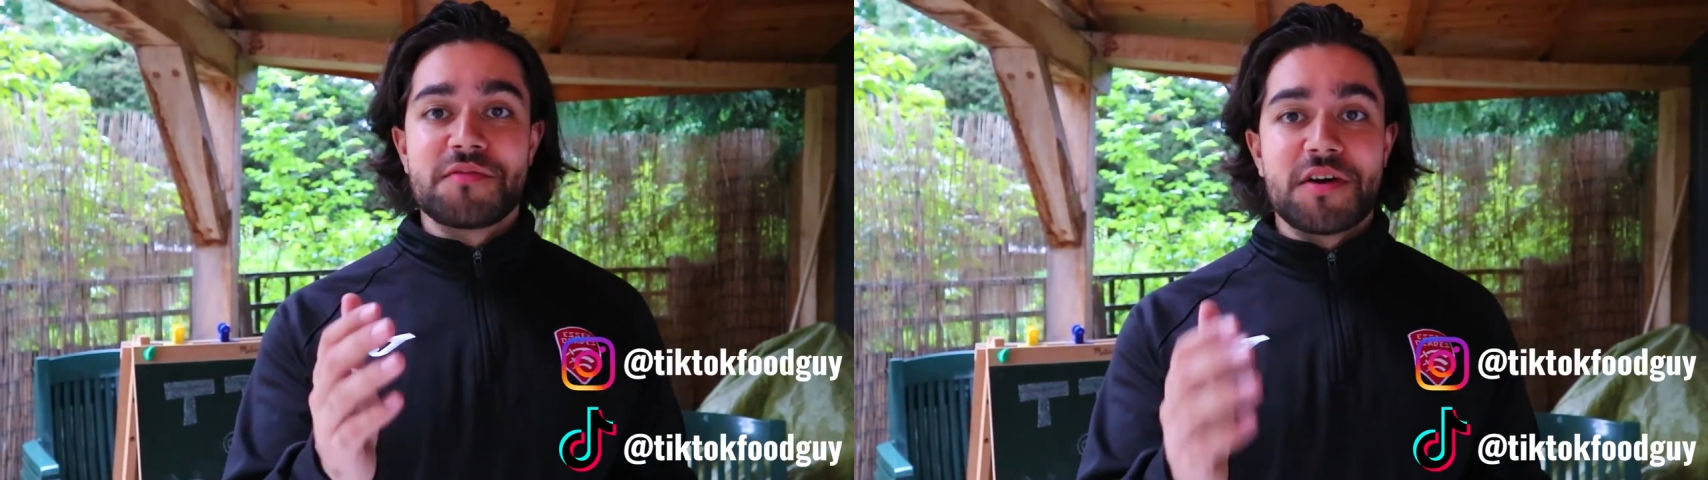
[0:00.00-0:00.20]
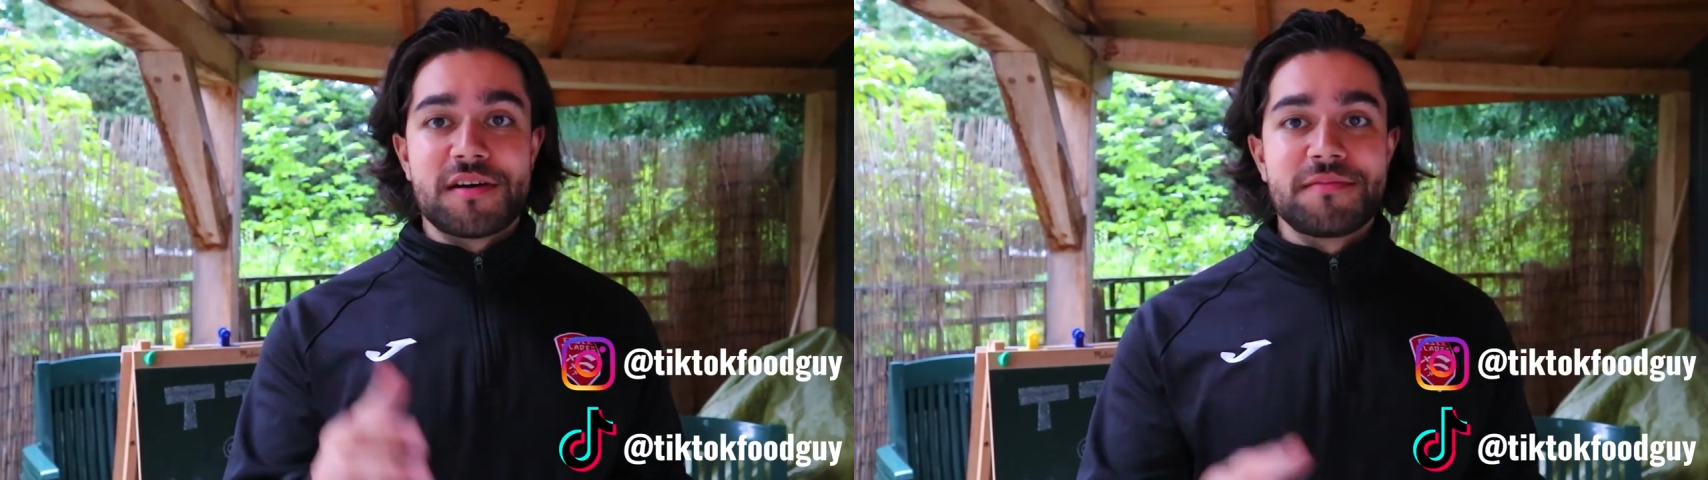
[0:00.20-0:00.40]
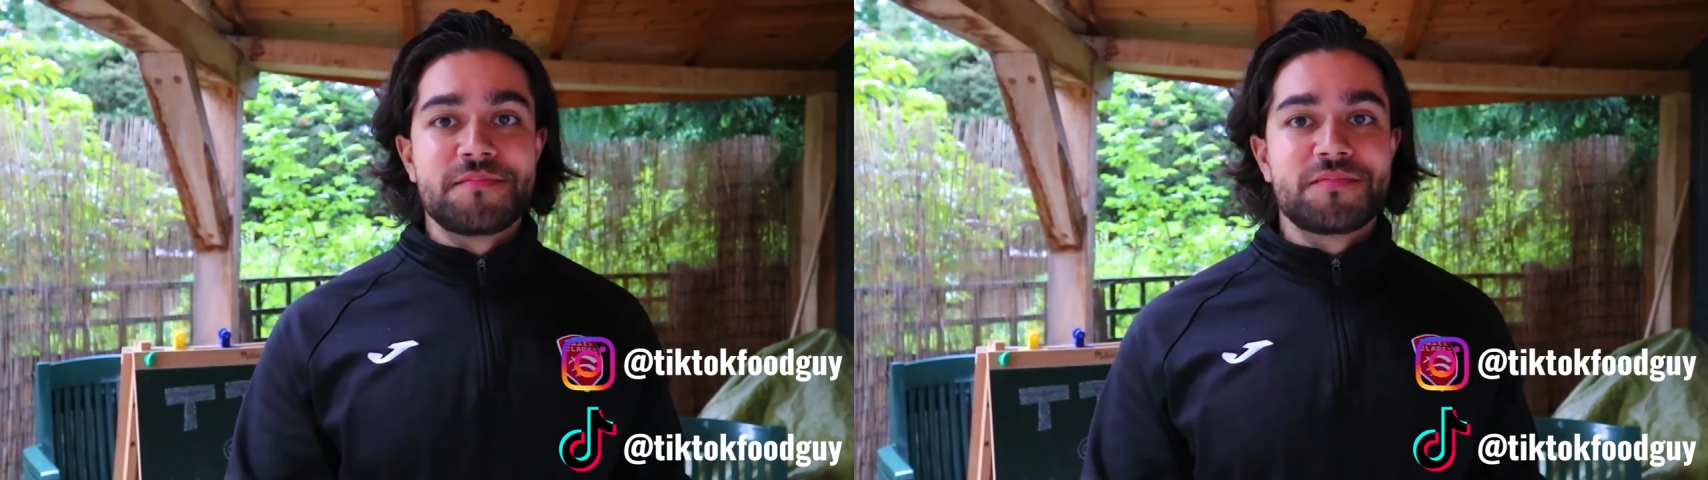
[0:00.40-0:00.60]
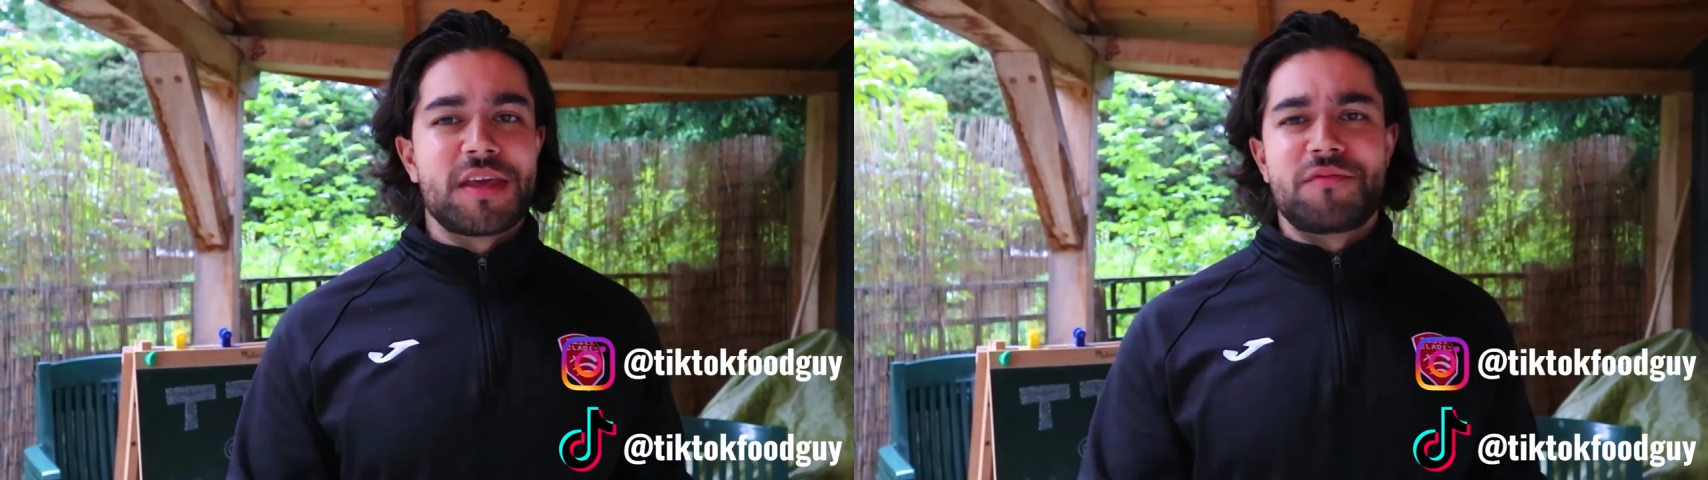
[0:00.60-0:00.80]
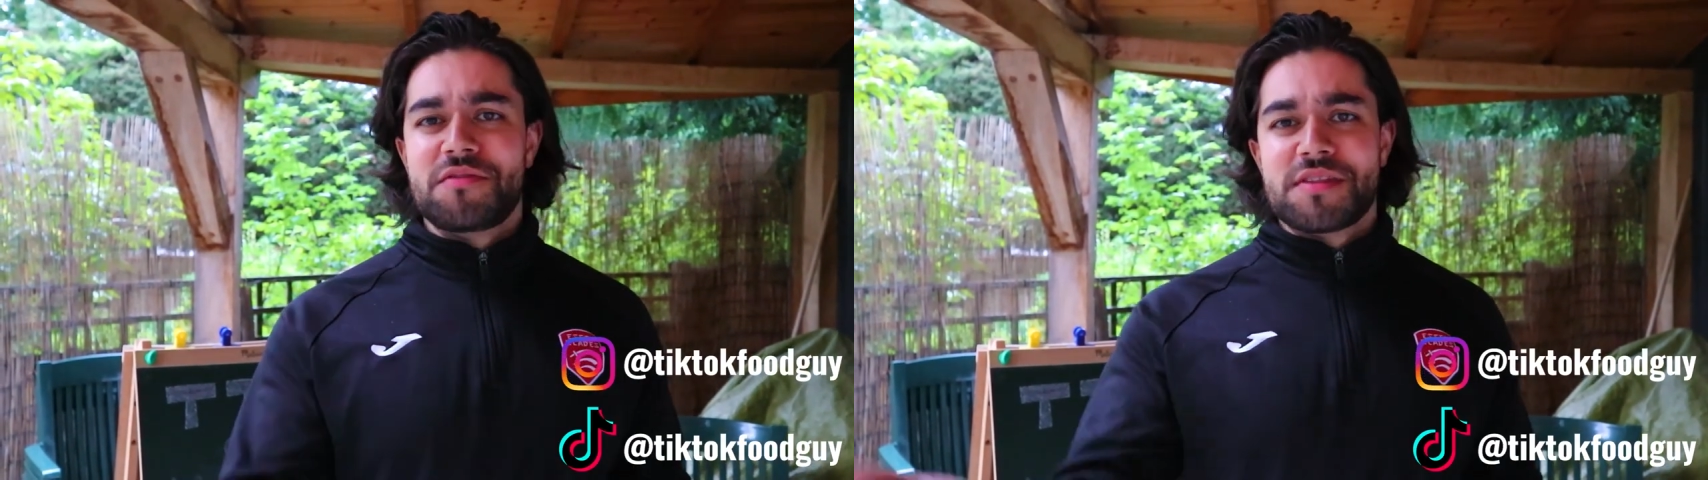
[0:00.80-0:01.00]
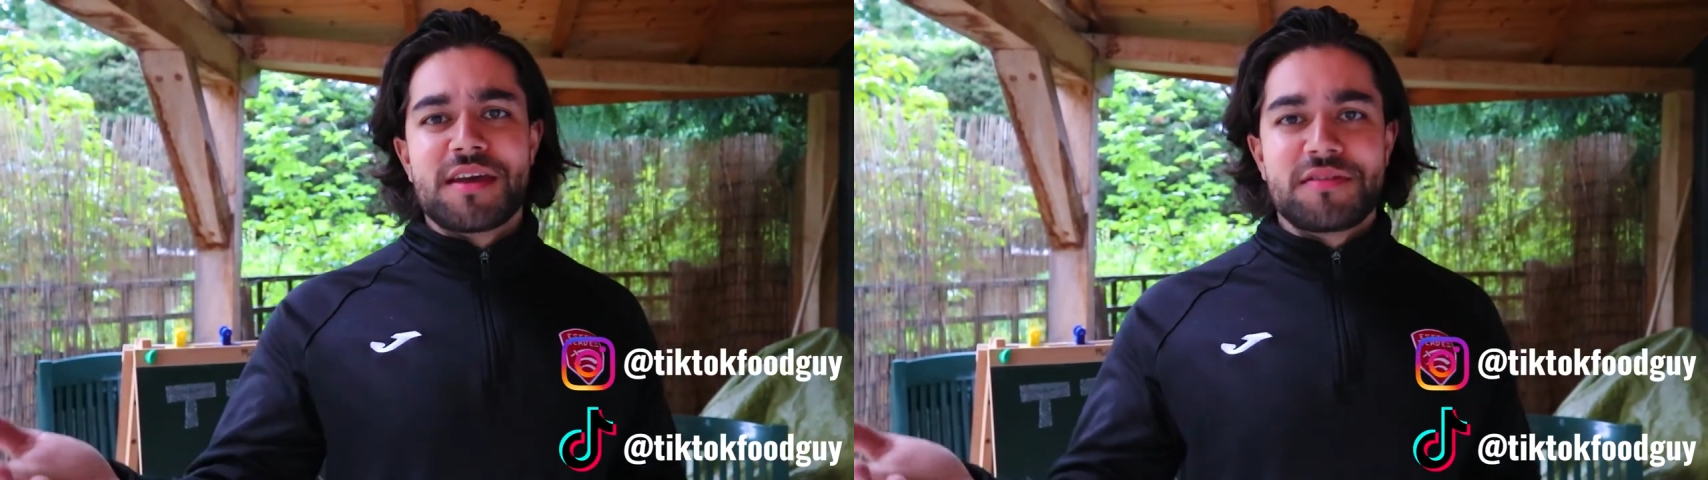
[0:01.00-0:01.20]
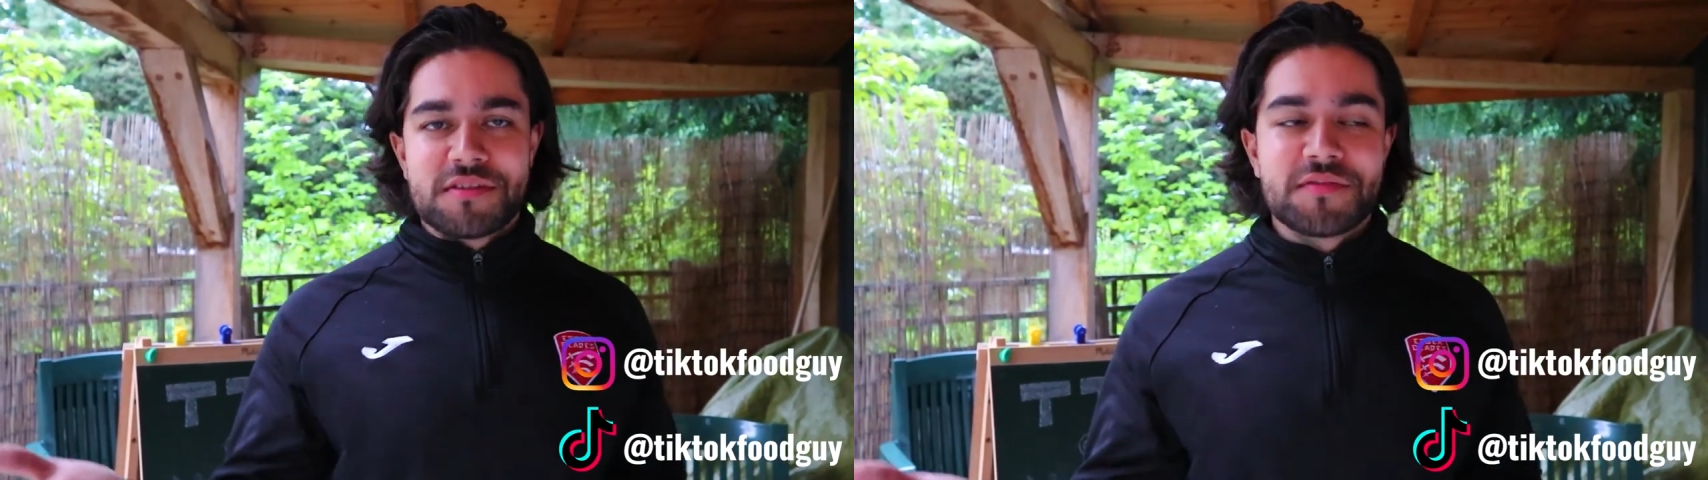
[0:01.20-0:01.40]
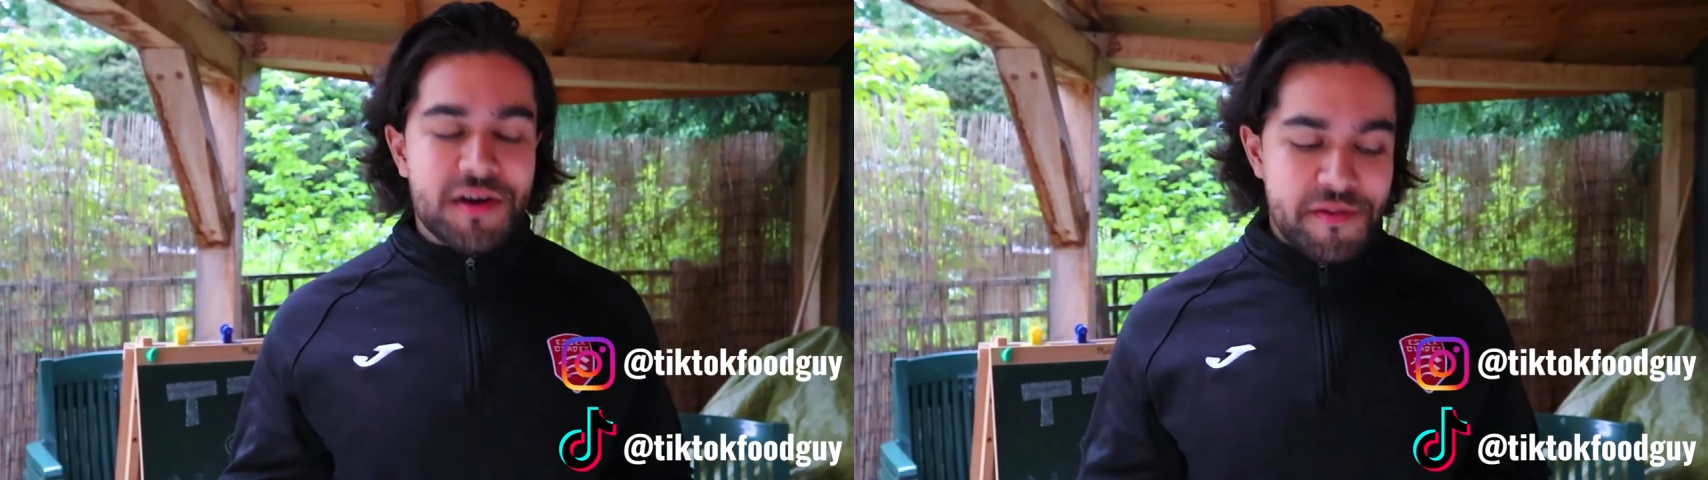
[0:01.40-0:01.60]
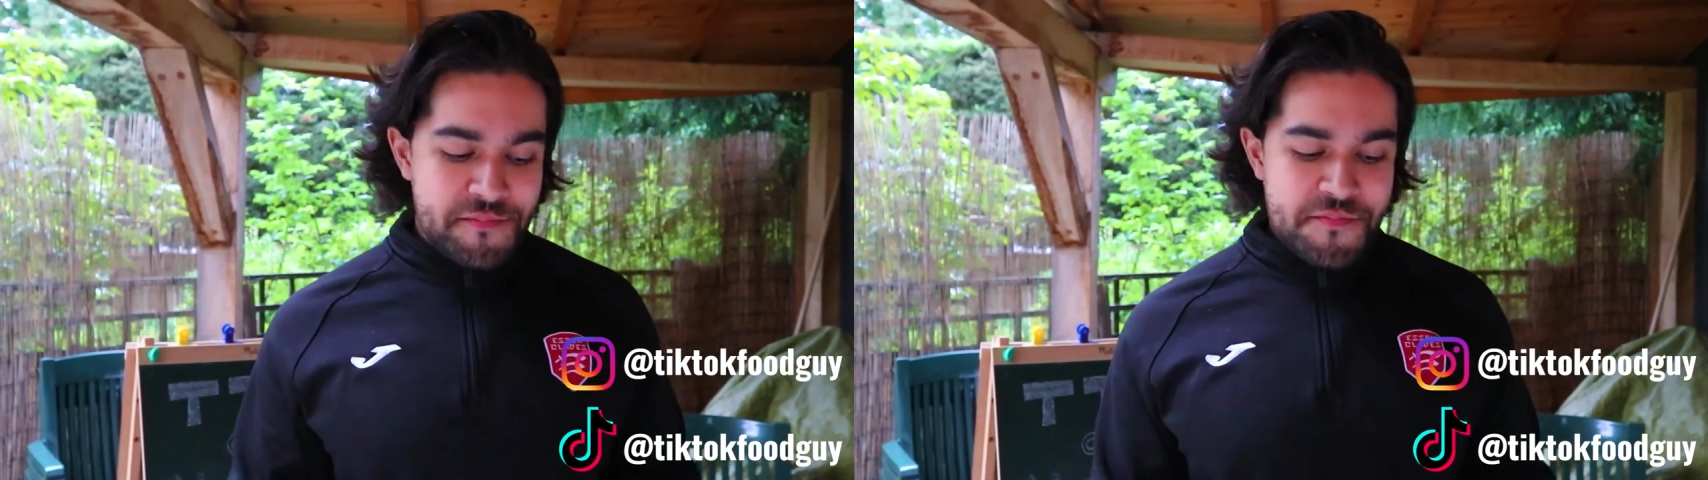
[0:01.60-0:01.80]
far, if you've stayed this far.